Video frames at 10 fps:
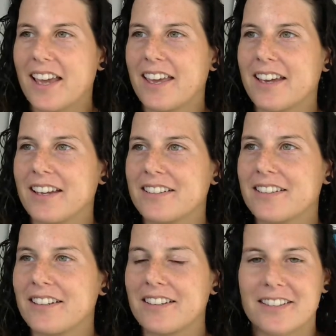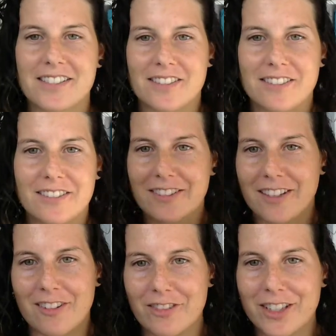and that's a
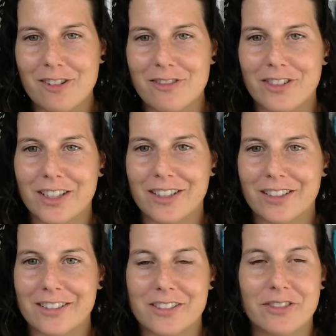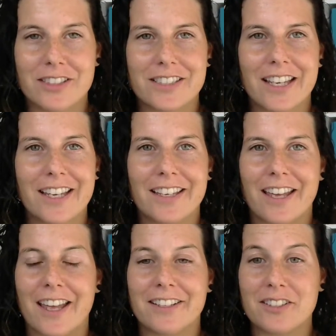video for a different day
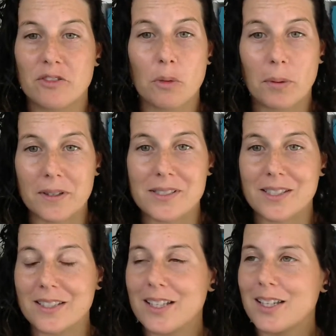and a different person.